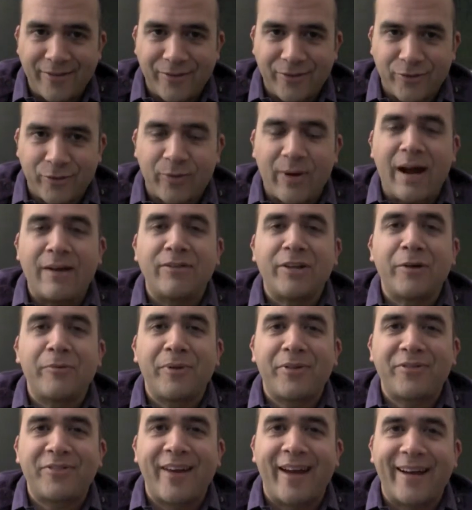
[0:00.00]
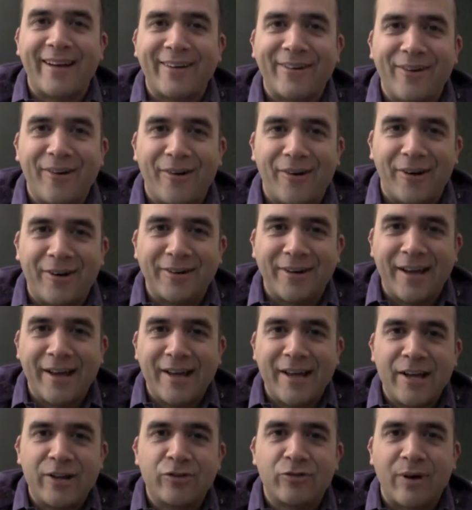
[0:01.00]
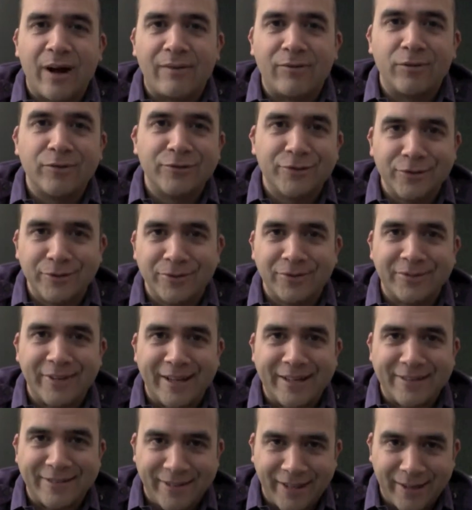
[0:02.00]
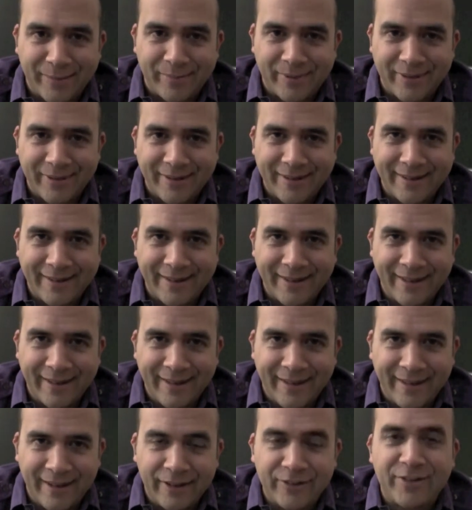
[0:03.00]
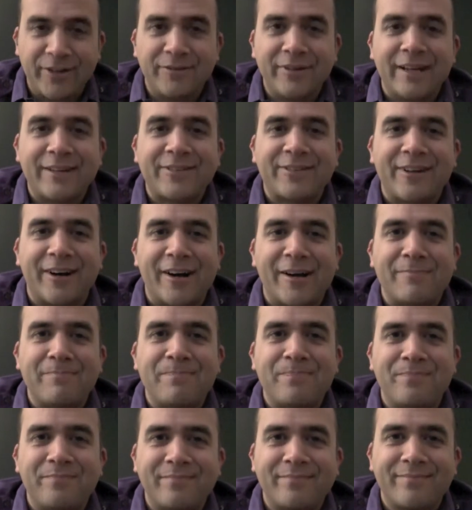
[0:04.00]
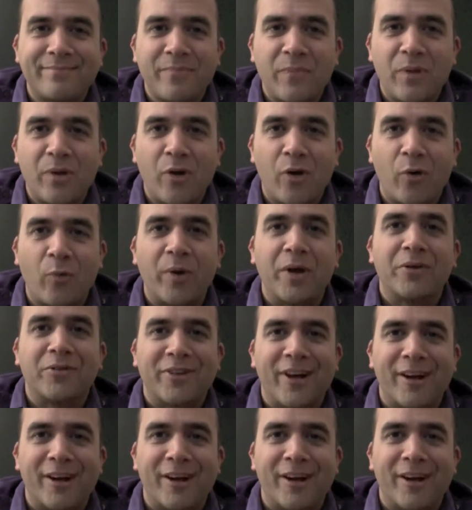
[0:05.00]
Traveling with Tech on Travel Tuesday Tip. Until next time, wheels